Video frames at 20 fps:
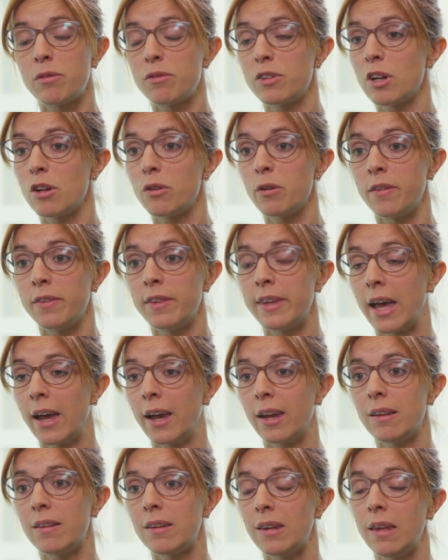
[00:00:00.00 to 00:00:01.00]
of children
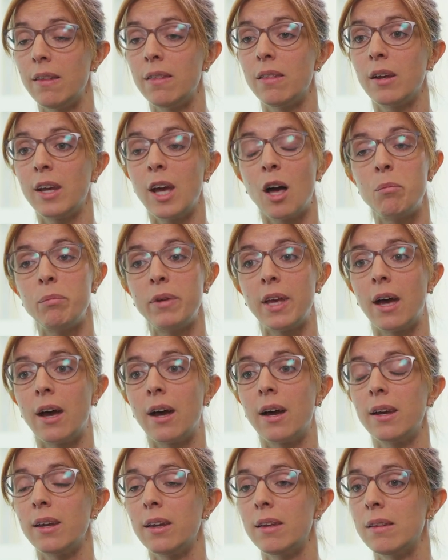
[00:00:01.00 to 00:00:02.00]
died in the
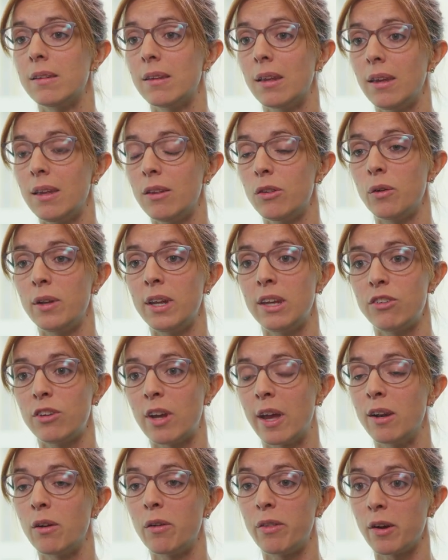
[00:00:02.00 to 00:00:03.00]
Gambia, in Indonesia
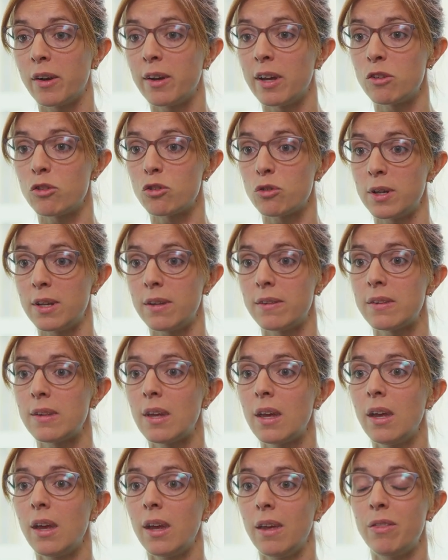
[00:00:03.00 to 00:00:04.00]
and other countries
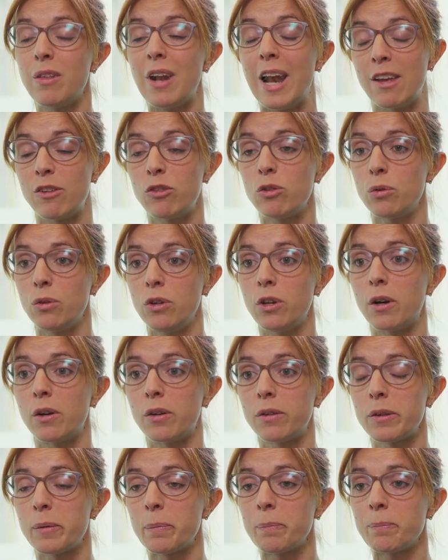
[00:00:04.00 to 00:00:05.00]
in the last two years.